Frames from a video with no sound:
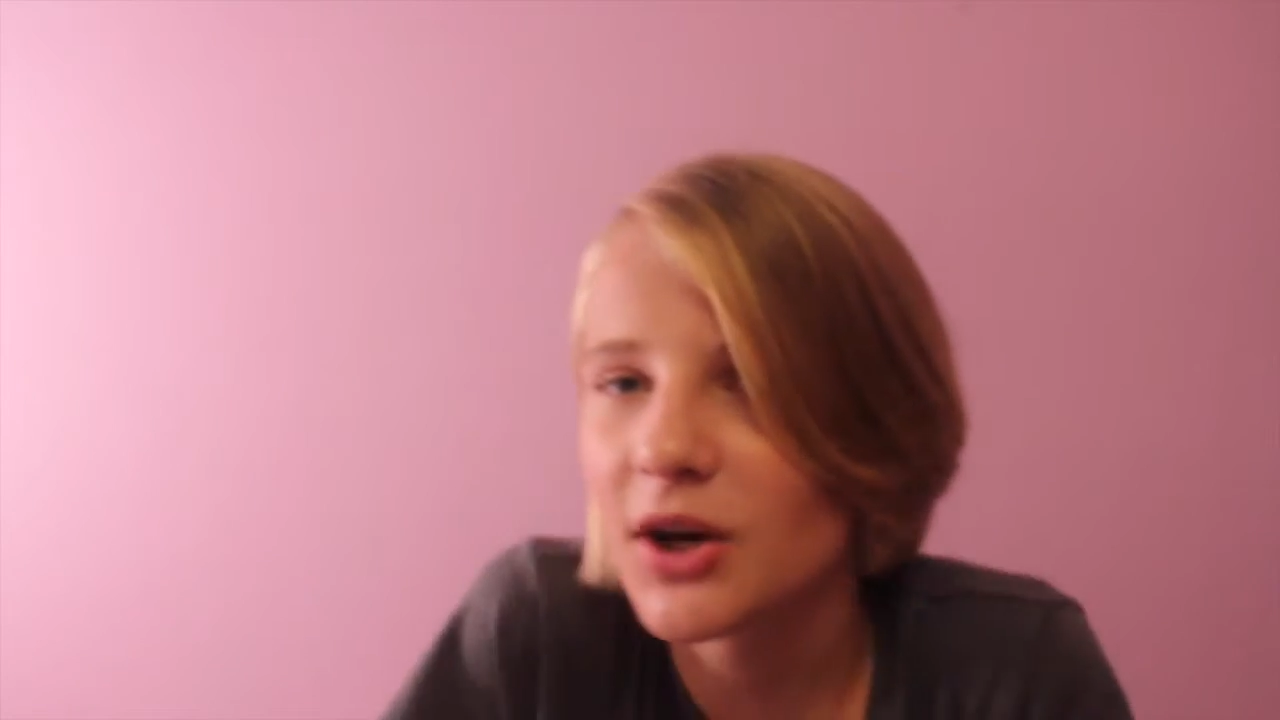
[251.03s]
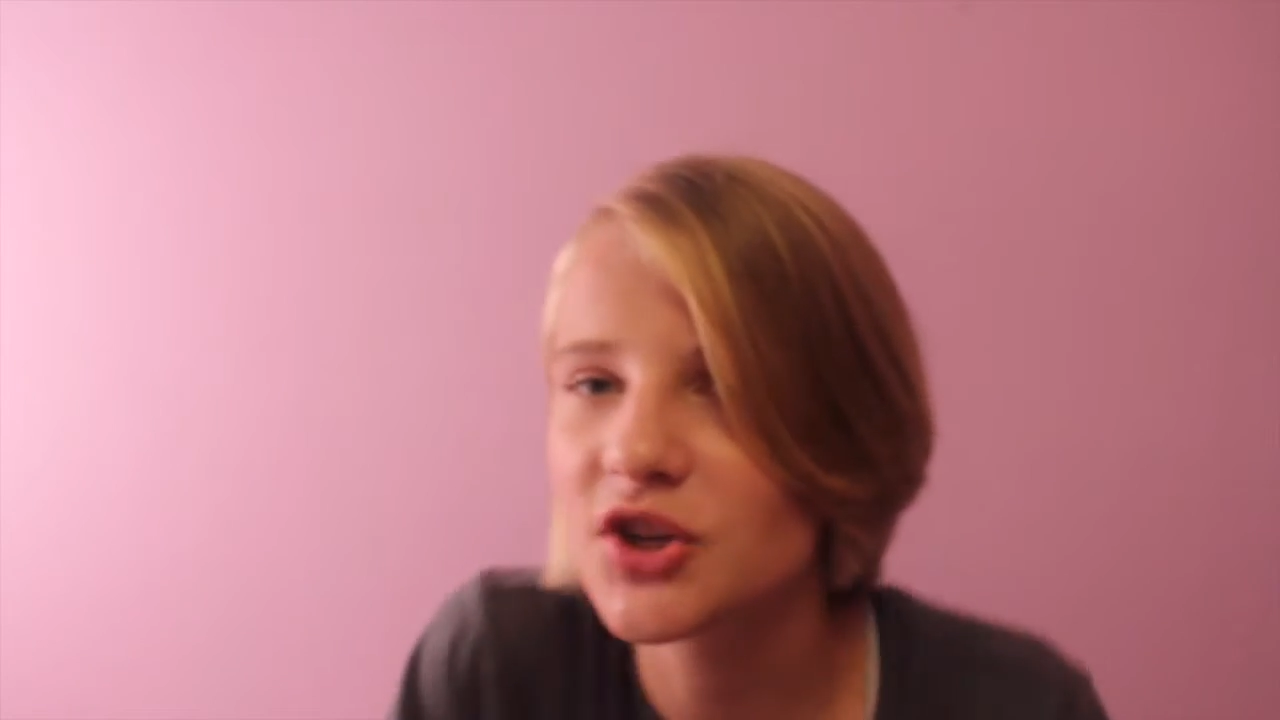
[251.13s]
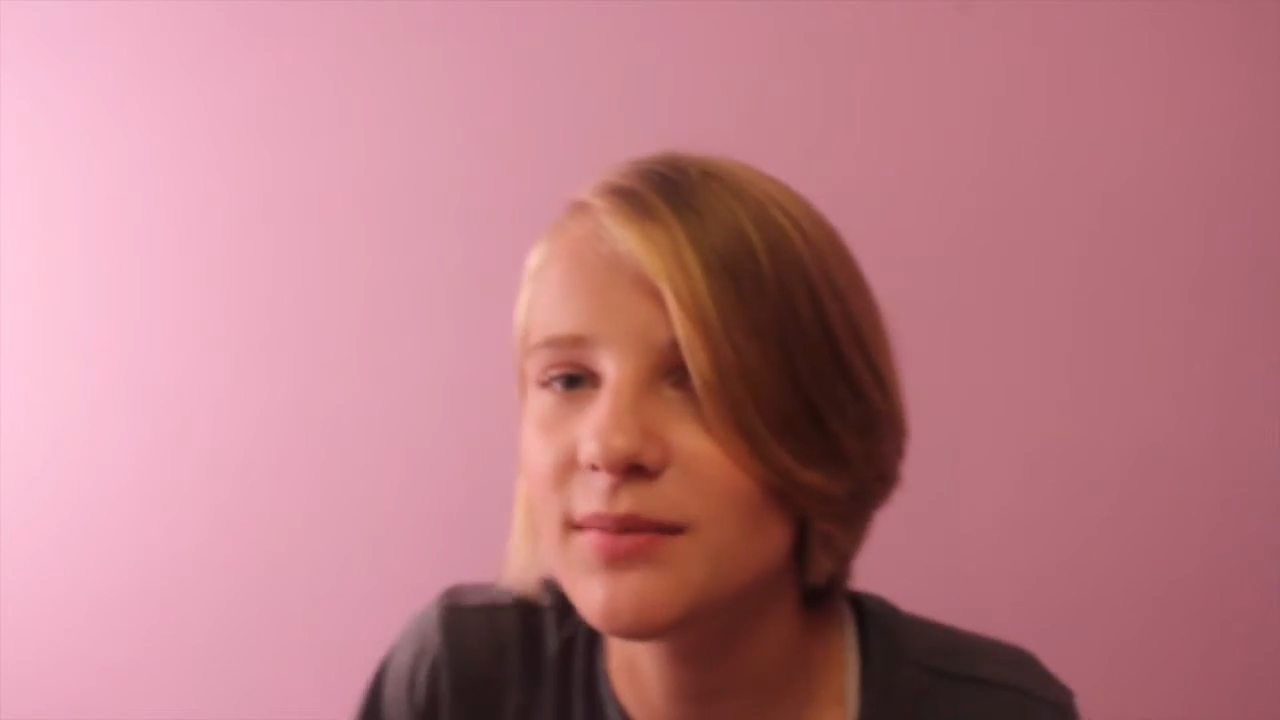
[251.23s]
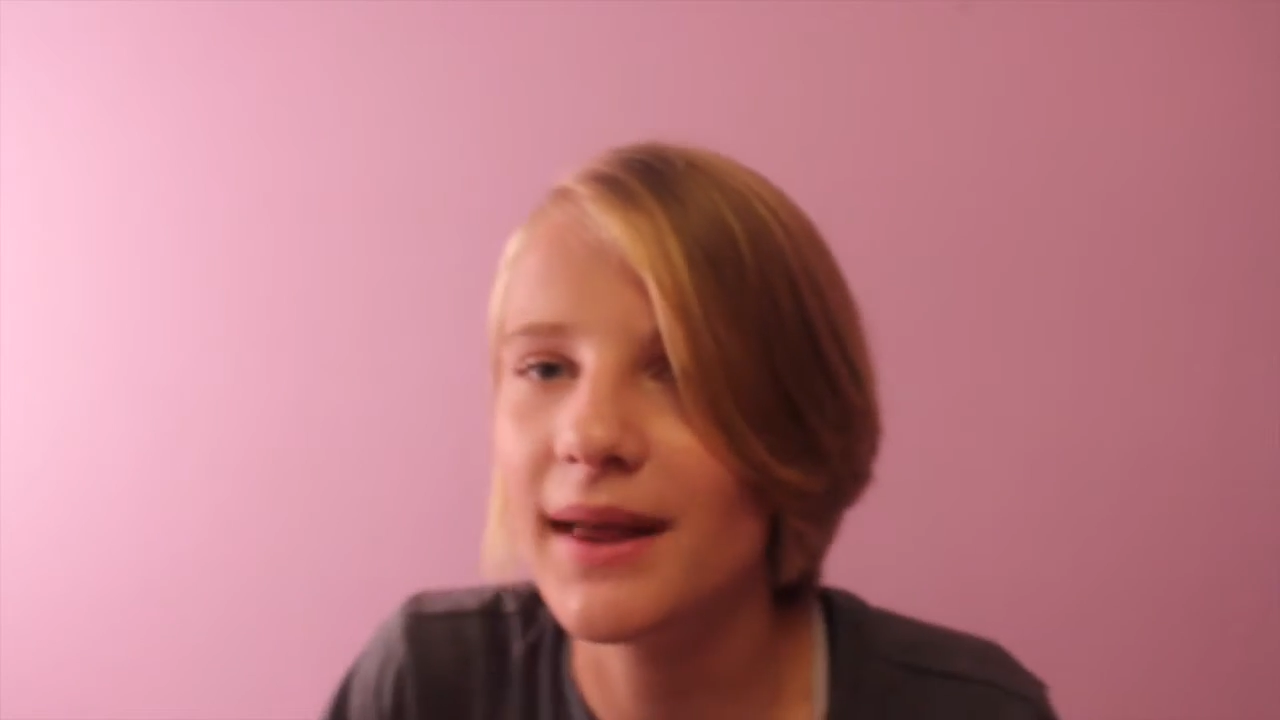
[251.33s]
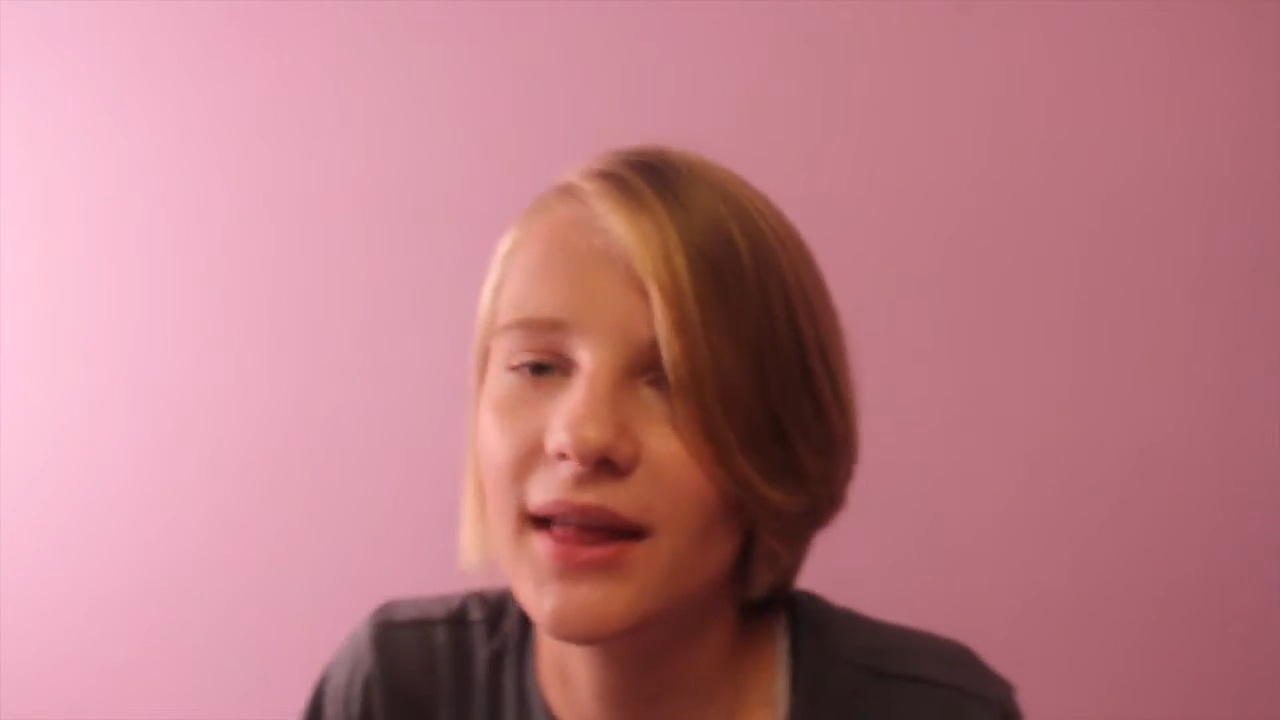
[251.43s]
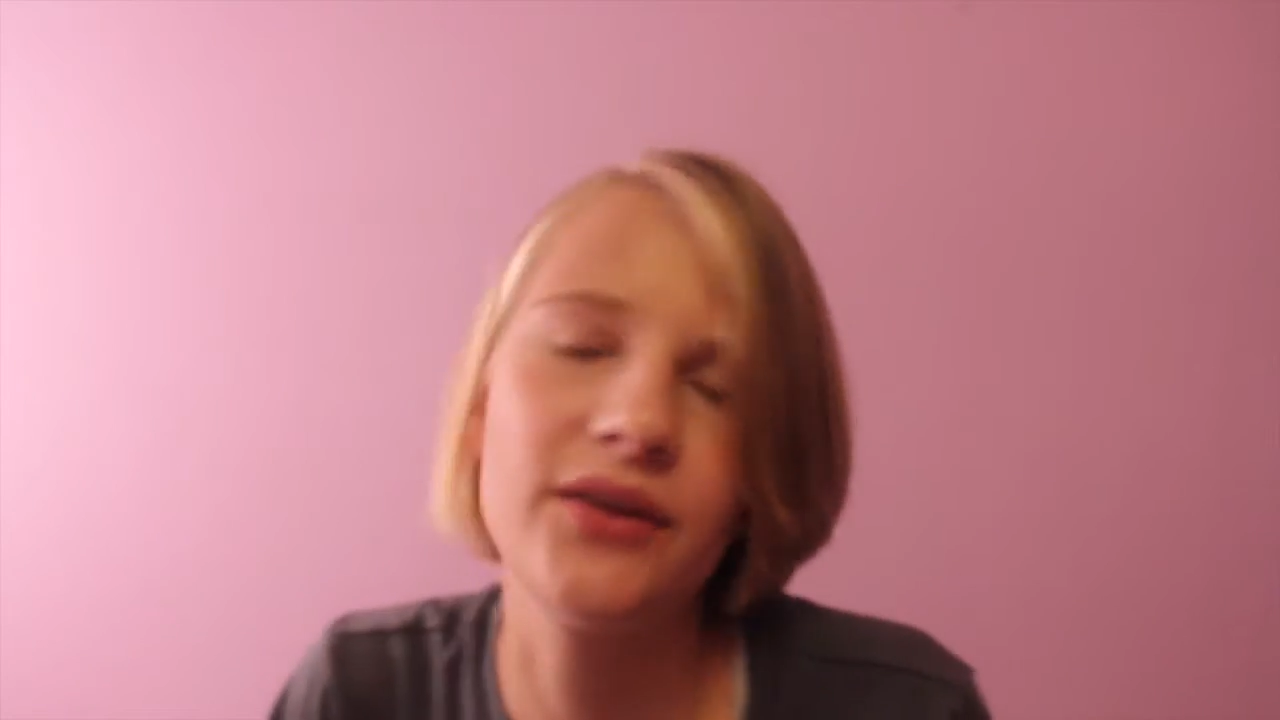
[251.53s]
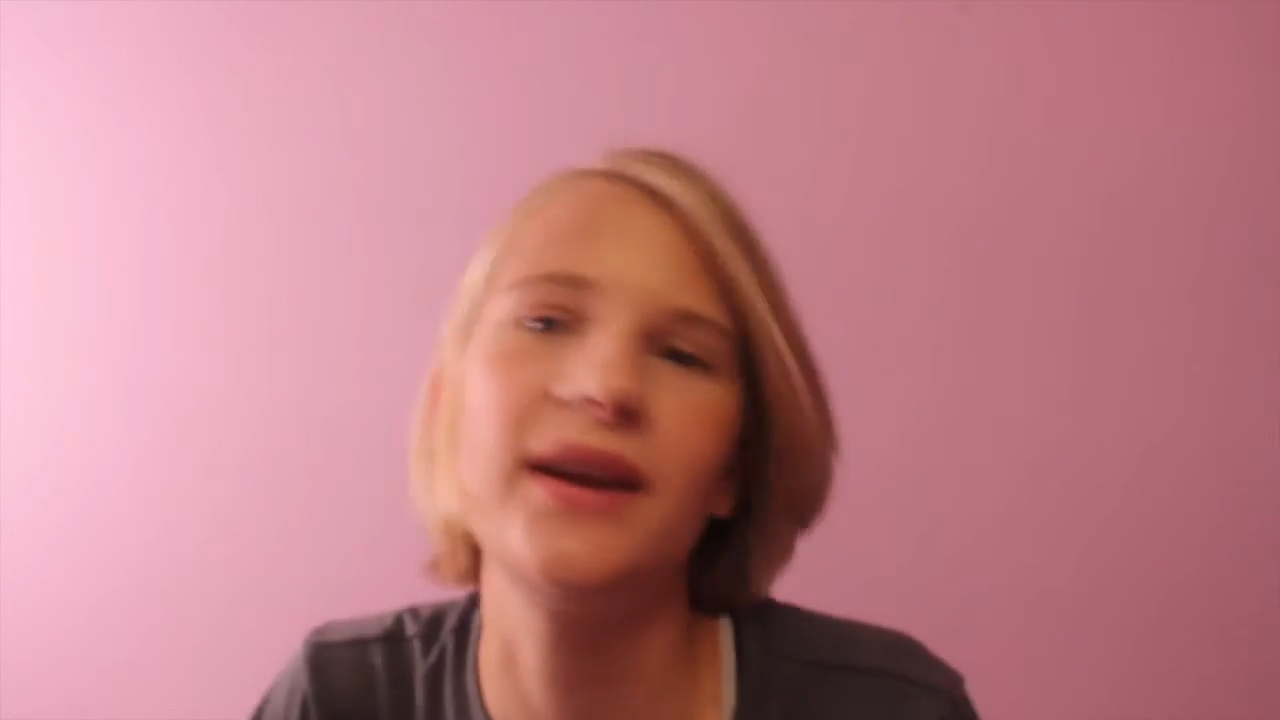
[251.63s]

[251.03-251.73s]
marshmallow.